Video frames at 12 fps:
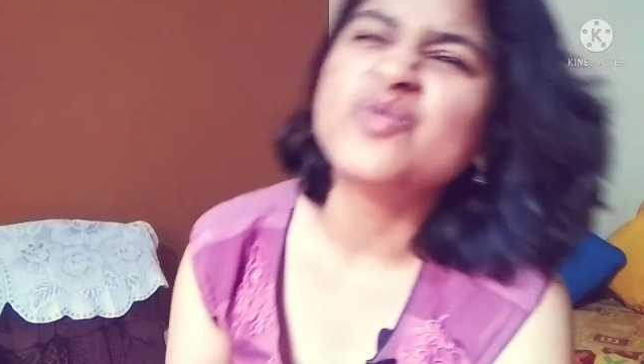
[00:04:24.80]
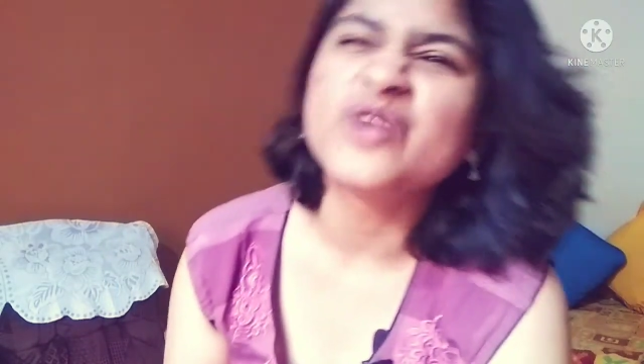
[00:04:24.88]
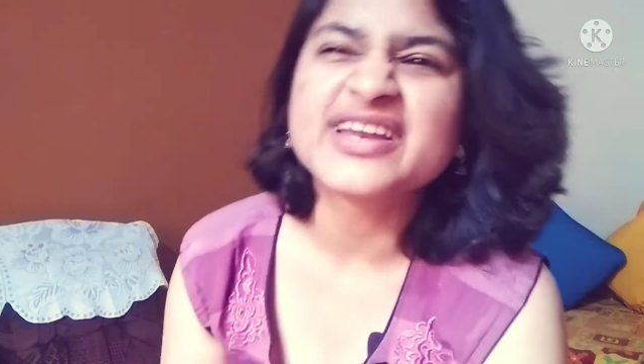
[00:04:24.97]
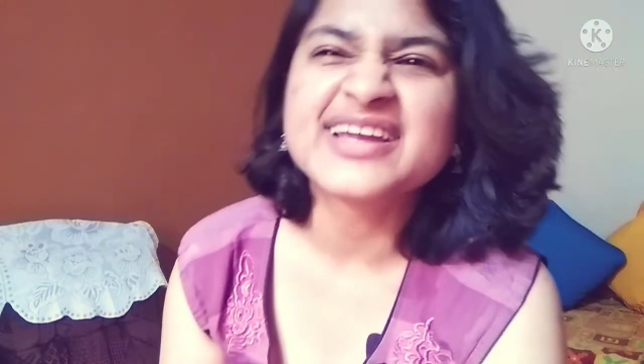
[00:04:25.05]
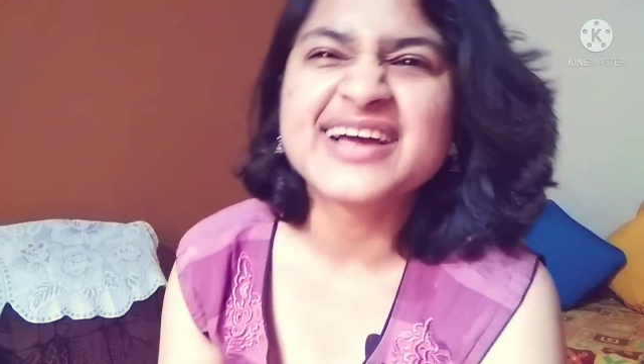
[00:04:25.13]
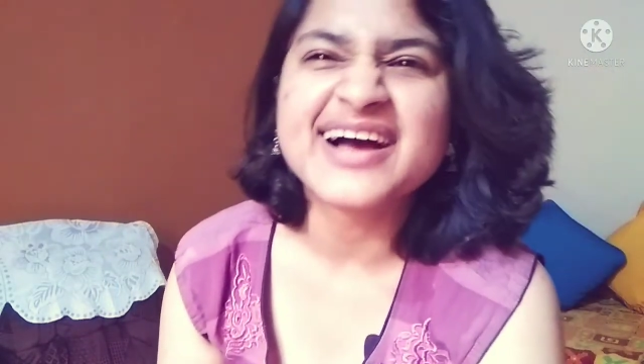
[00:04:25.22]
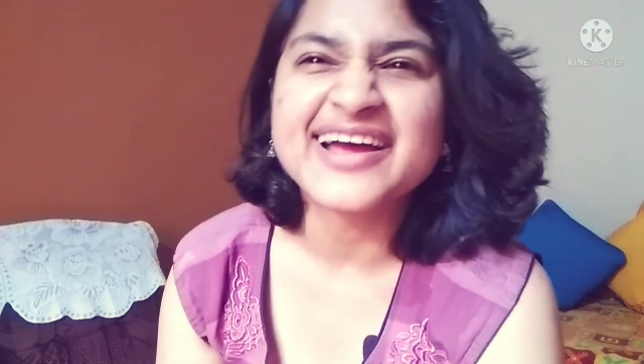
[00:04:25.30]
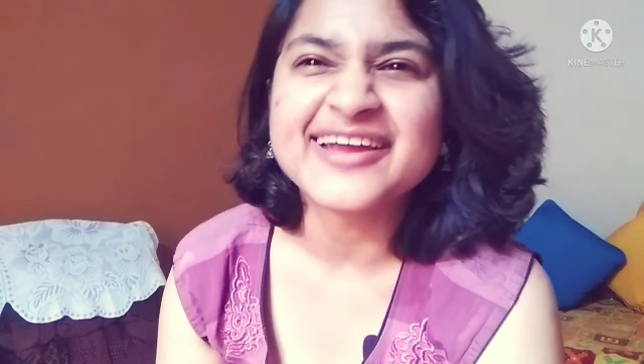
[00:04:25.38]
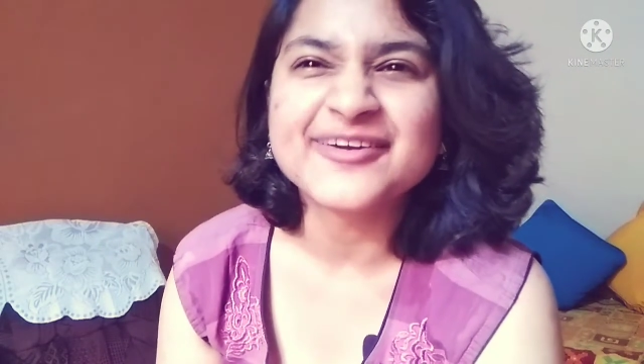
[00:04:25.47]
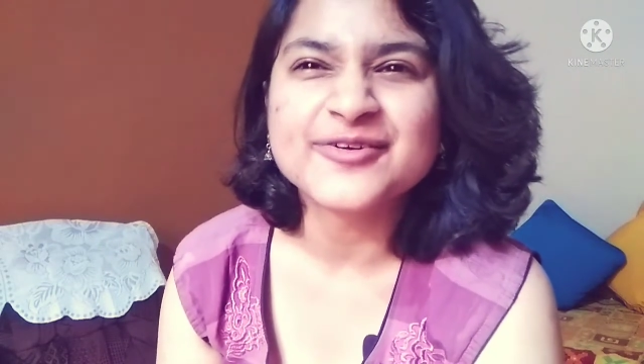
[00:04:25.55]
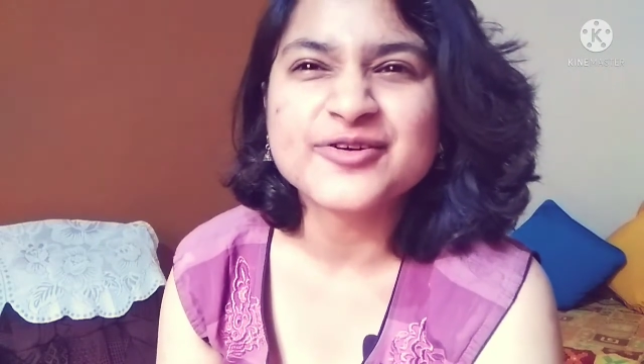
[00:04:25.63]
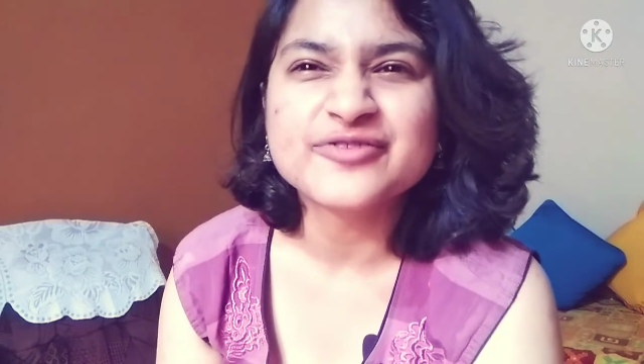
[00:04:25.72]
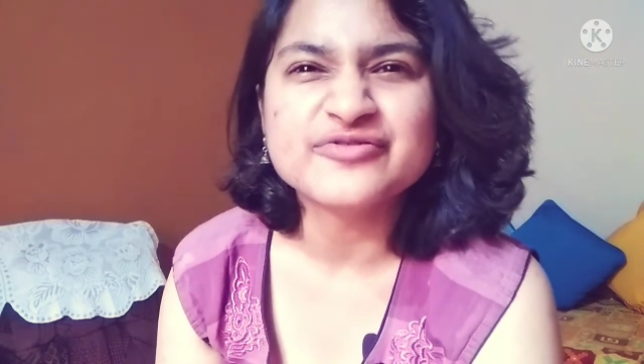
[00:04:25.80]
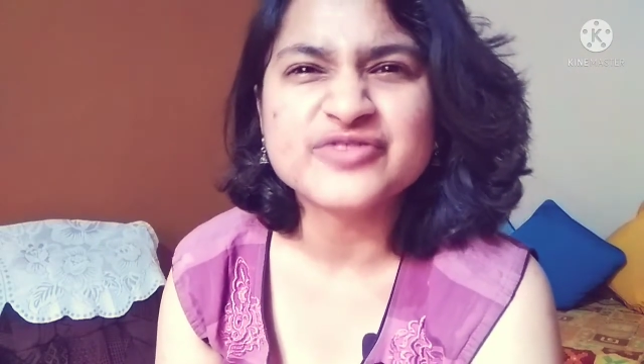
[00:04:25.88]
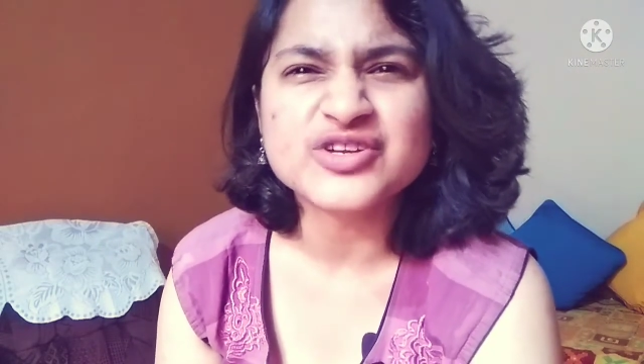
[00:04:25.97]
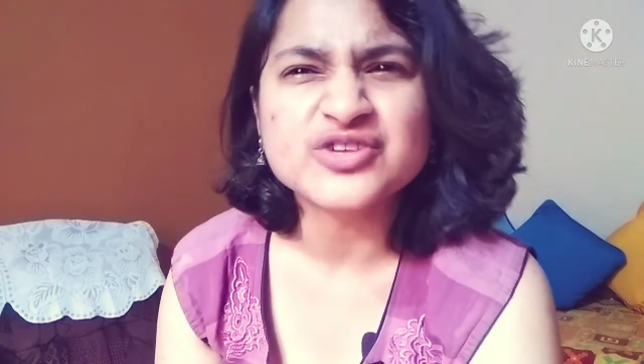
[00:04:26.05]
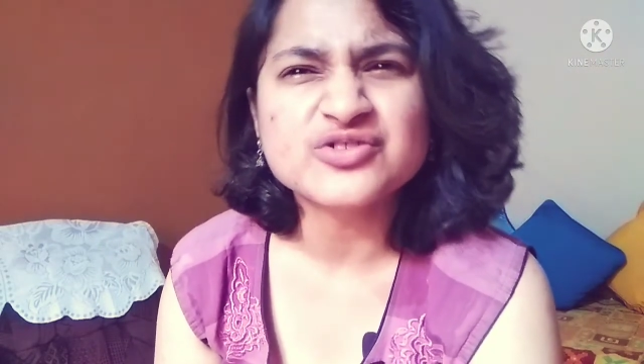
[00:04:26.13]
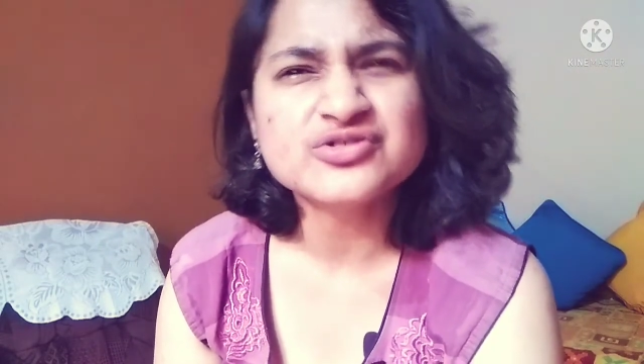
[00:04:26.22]
what kind of
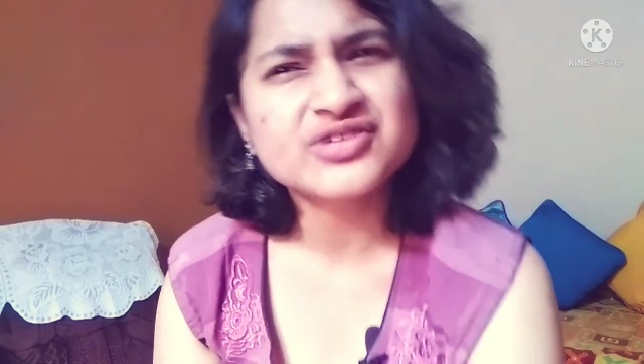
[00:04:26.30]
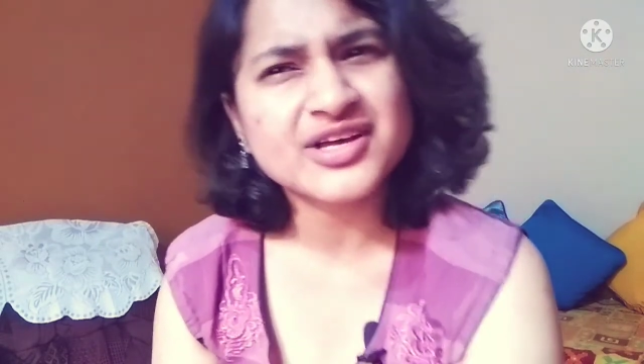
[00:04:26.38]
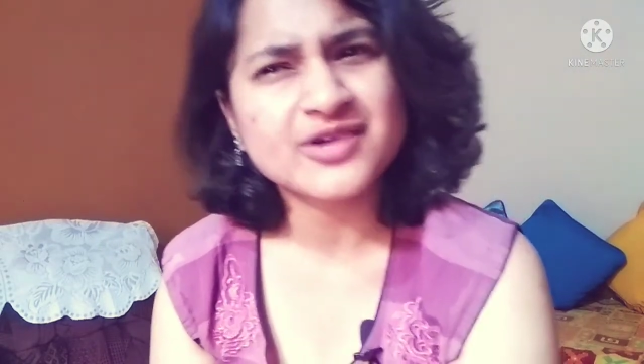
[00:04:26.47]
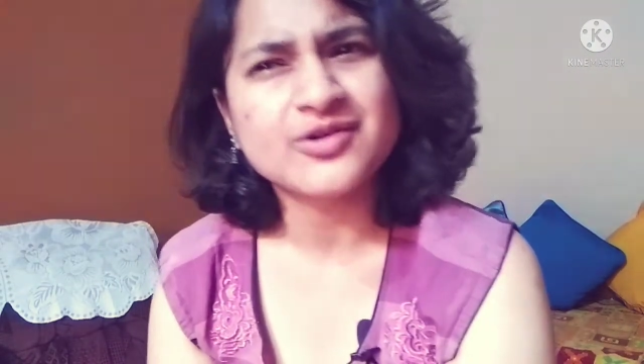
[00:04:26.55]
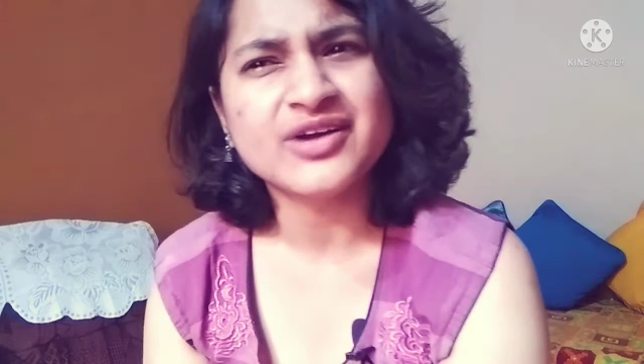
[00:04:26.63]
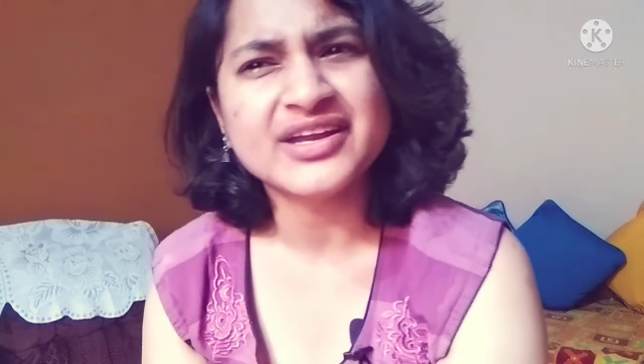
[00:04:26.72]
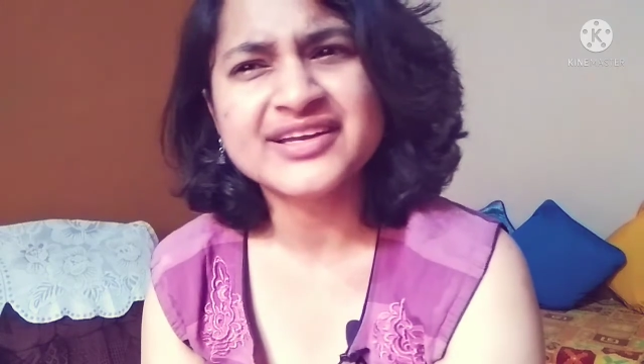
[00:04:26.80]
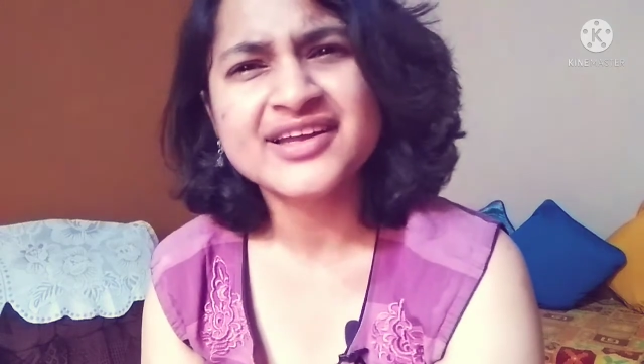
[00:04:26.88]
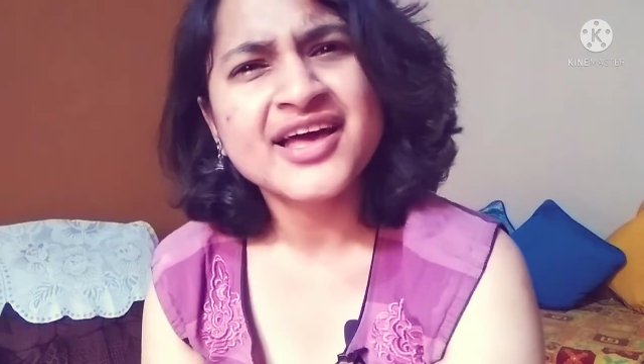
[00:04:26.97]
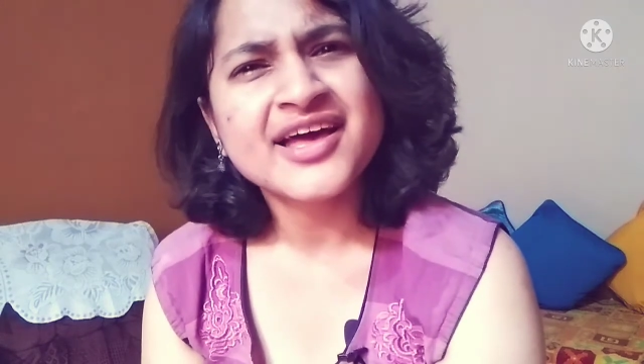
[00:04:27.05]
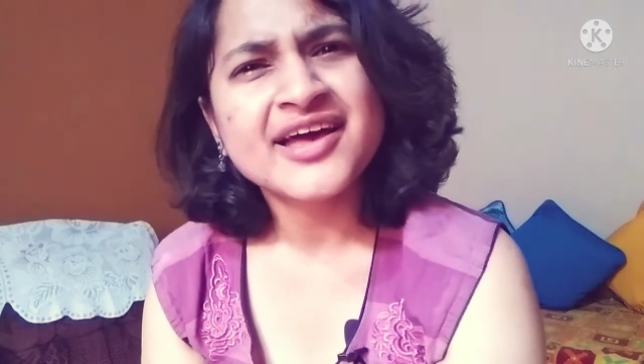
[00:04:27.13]
video should I call it.